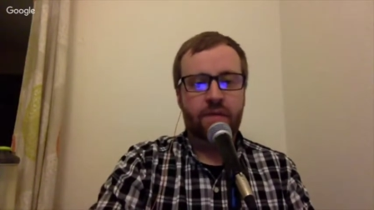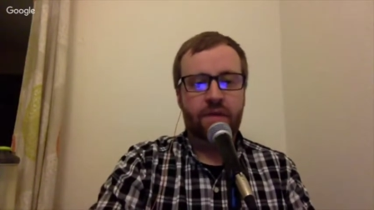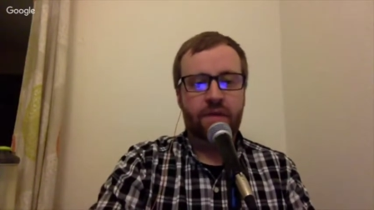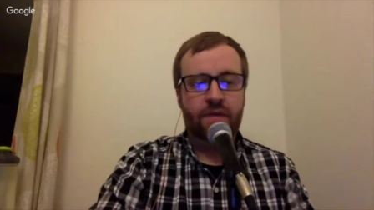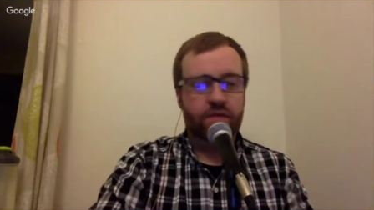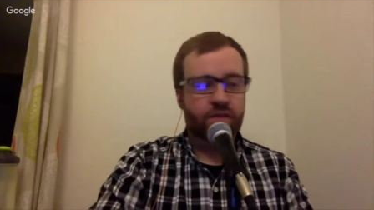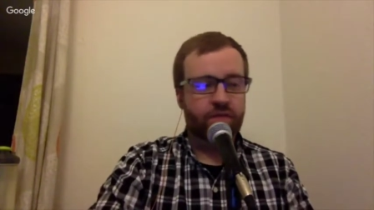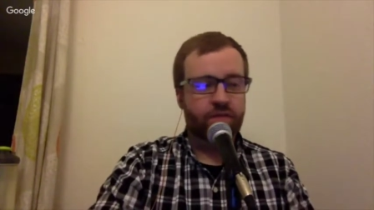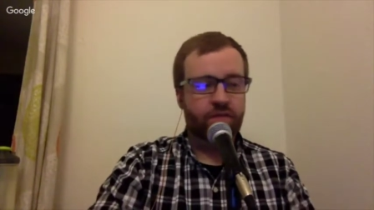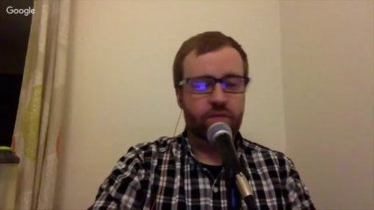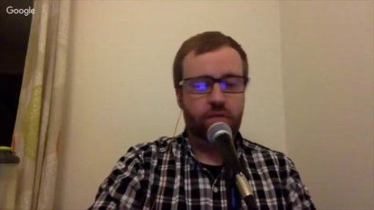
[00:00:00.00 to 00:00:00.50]

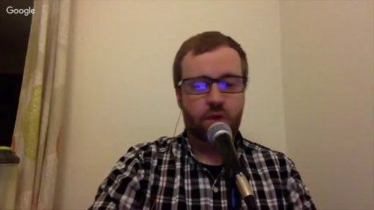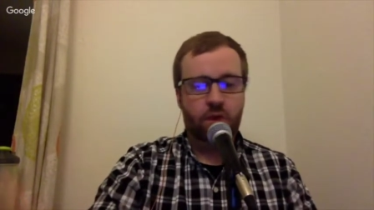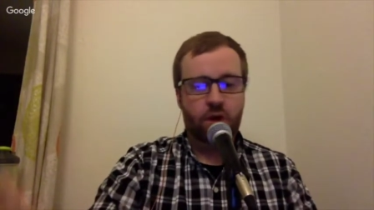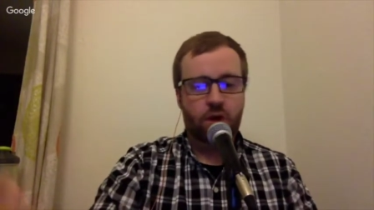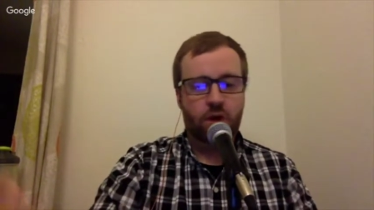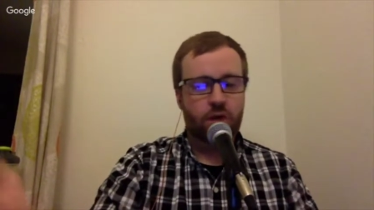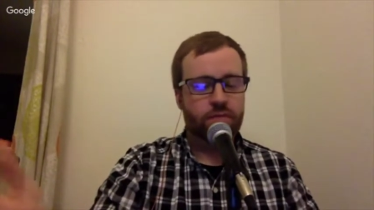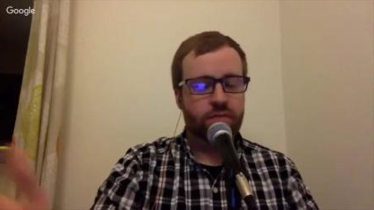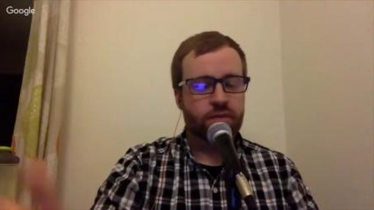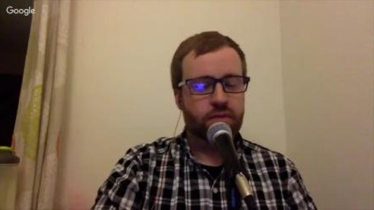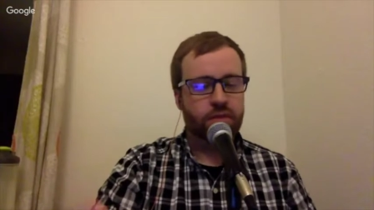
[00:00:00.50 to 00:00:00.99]
Um, but everything
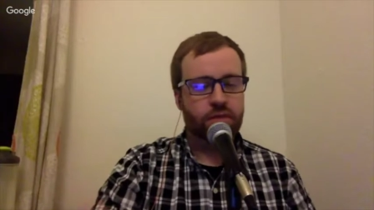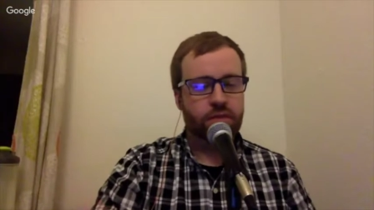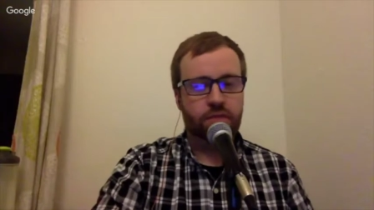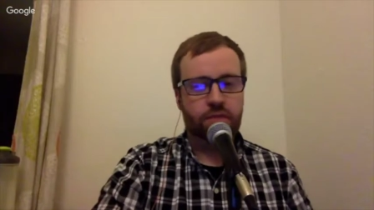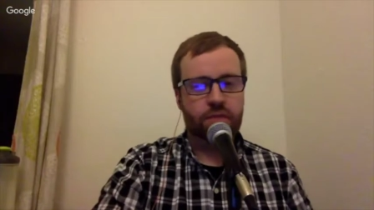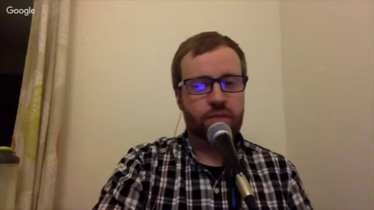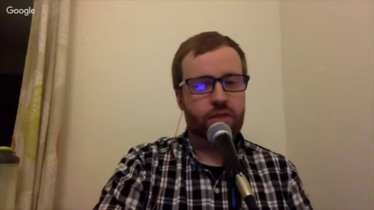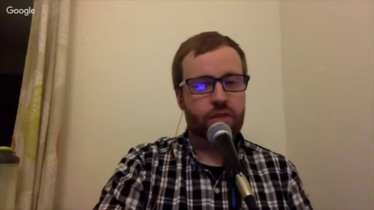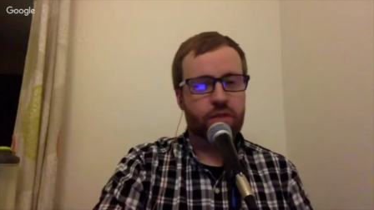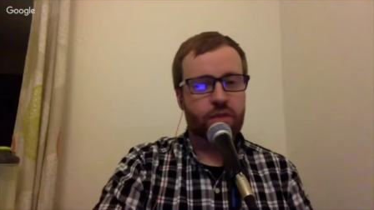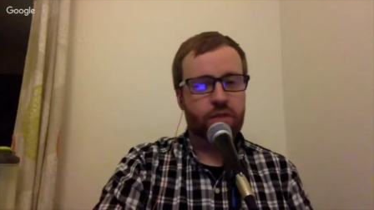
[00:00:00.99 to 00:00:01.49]
from ARMS
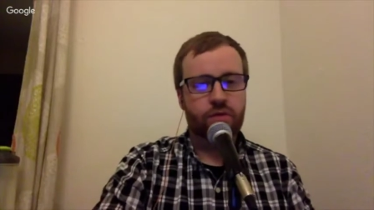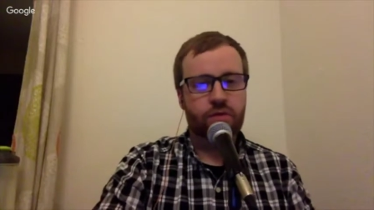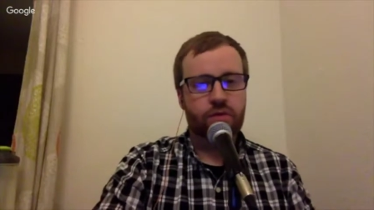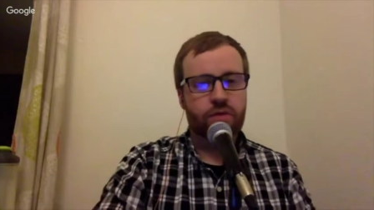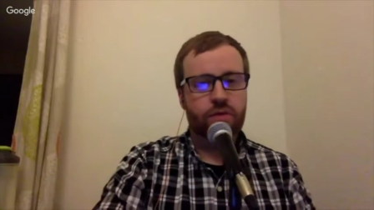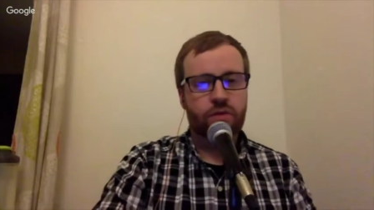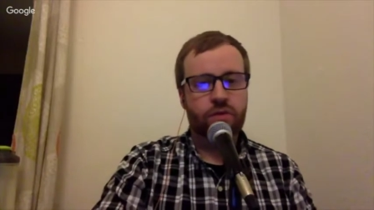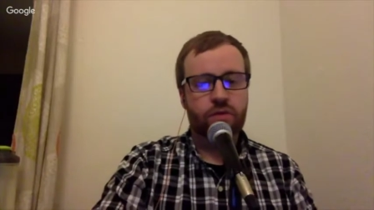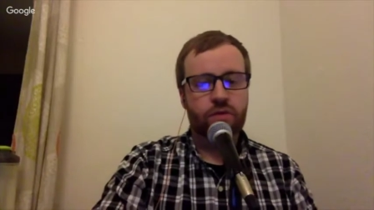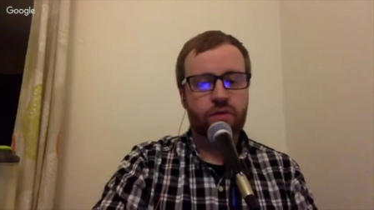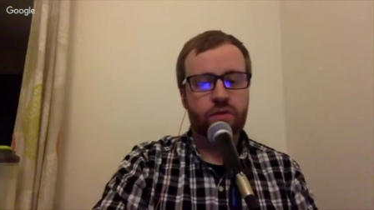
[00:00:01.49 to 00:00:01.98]
to
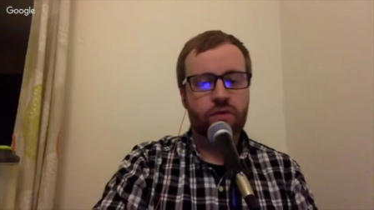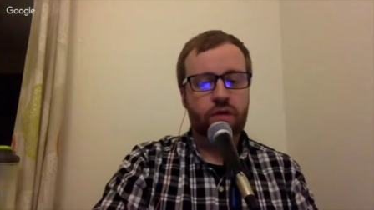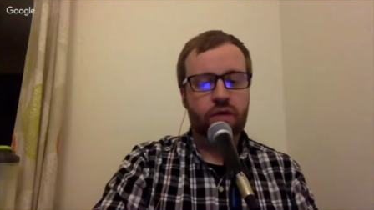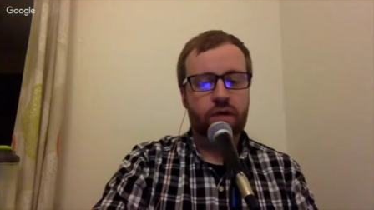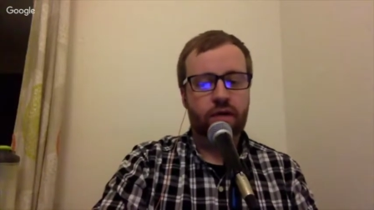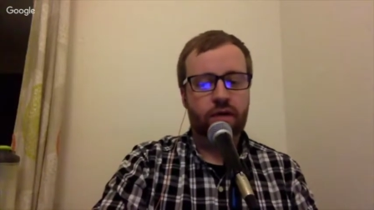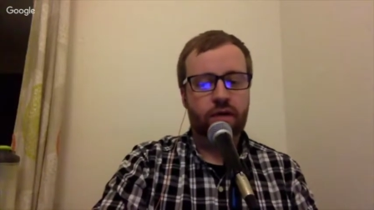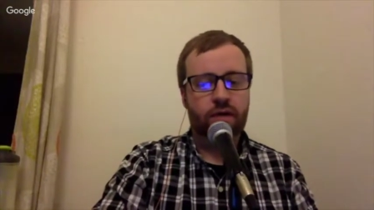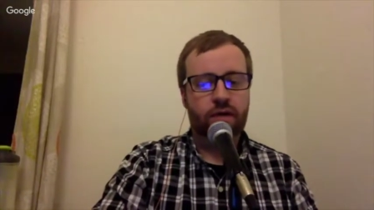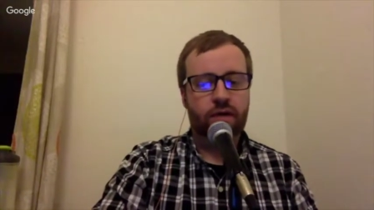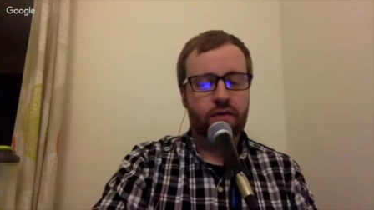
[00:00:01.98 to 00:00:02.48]
Splatoon
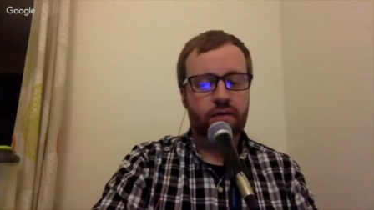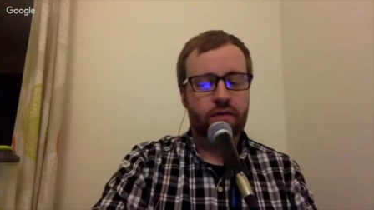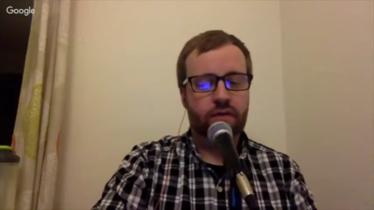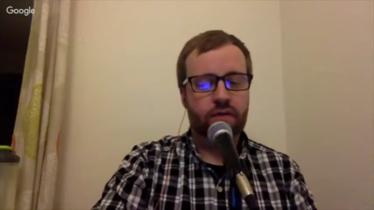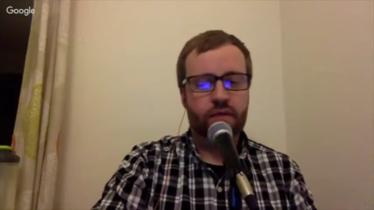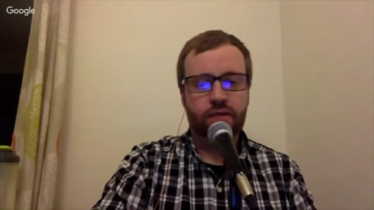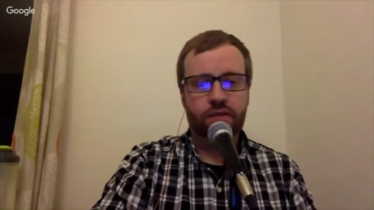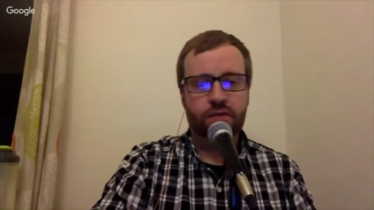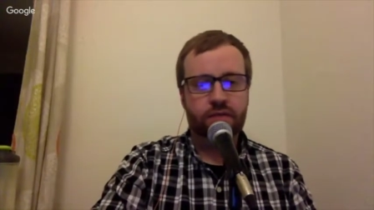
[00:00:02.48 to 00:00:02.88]
2, uh,